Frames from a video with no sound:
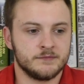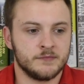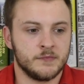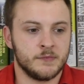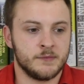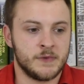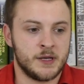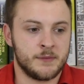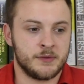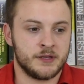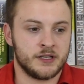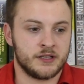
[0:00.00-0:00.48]

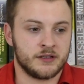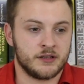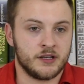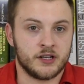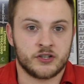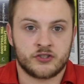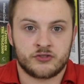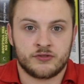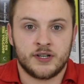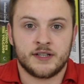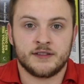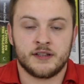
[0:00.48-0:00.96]
maybe
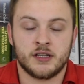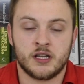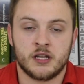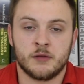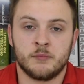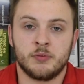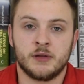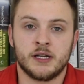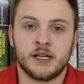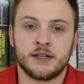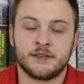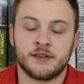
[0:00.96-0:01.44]
attracted
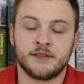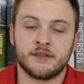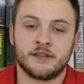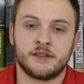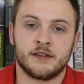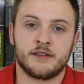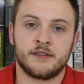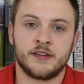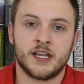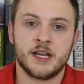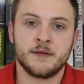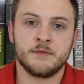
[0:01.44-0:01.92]
other players into
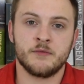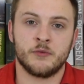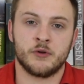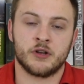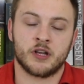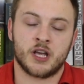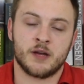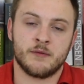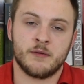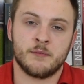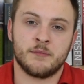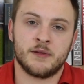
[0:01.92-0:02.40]
the team, want
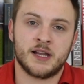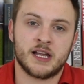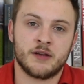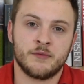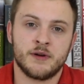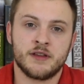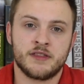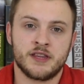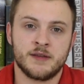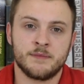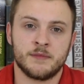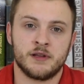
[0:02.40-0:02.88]
to come and play
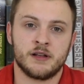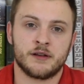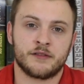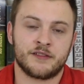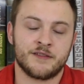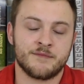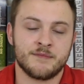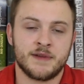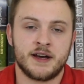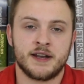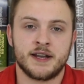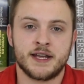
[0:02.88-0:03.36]
with him, the likes
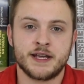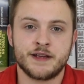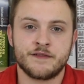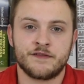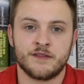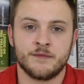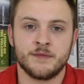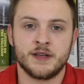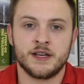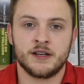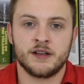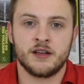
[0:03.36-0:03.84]
of Mane,
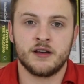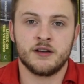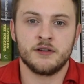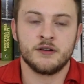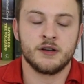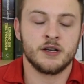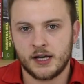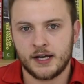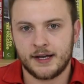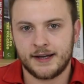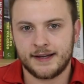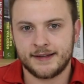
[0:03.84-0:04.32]

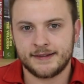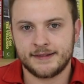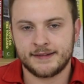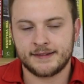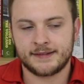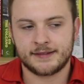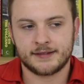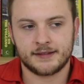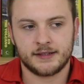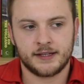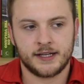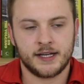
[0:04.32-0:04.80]
Firmino, and
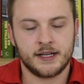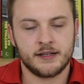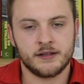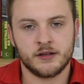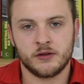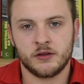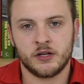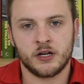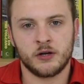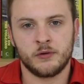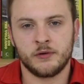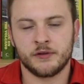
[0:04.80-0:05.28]
he
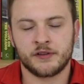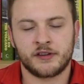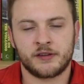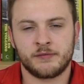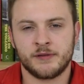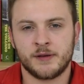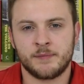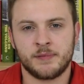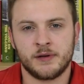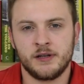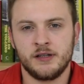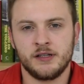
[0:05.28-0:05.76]
no longer wants to
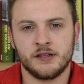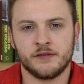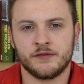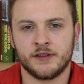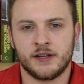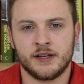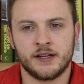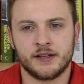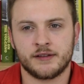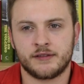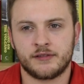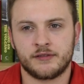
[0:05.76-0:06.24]
be a part of
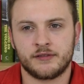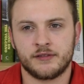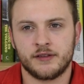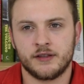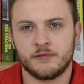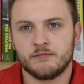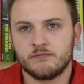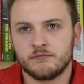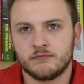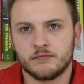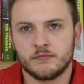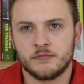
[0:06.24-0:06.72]
that.
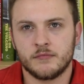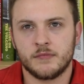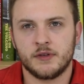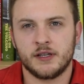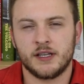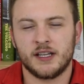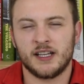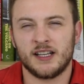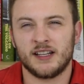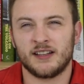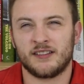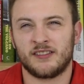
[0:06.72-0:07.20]

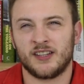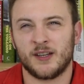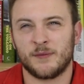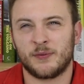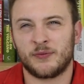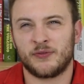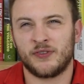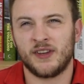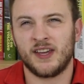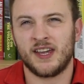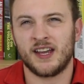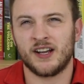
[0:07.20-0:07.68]
It's
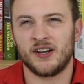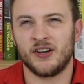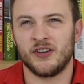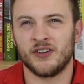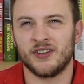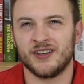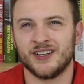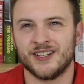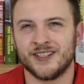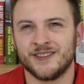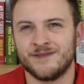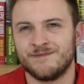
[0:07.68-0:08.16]
upsetting on
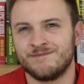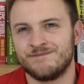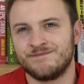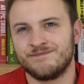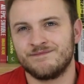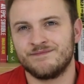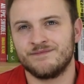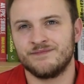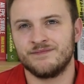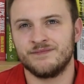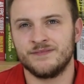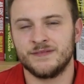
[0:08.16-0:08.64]
a
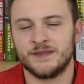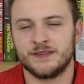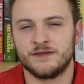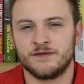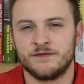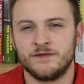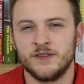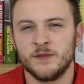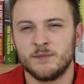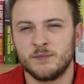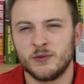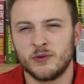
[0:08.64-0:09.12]

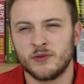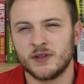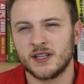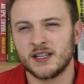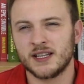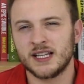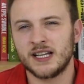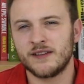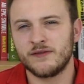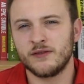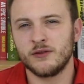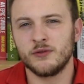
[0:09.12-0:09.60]
footballing
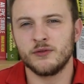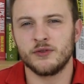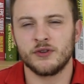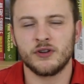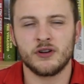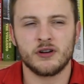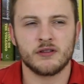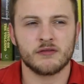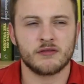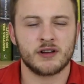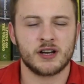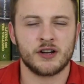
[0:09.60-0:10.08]
level,
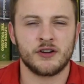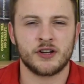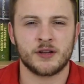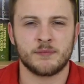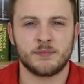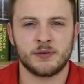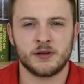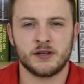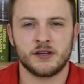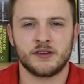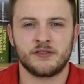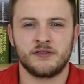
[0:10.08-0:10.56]
not really
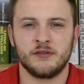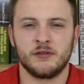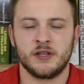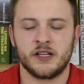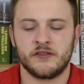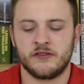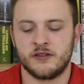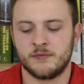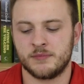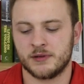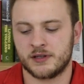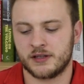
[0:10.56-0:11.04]
on a personal
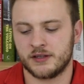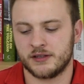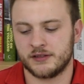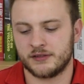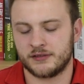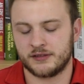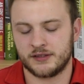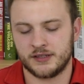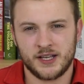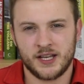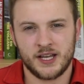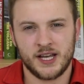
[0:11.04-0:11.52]
level,
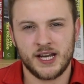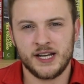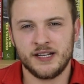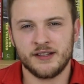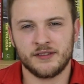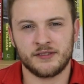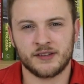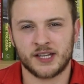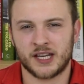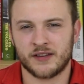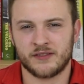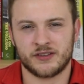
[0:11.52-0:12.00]
because he
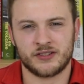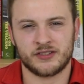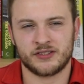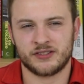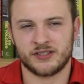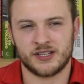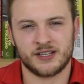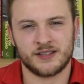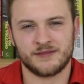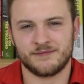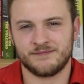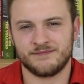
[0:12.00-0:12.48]
doesn't give a
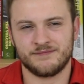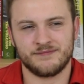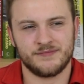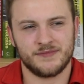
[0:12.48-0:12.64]
shit.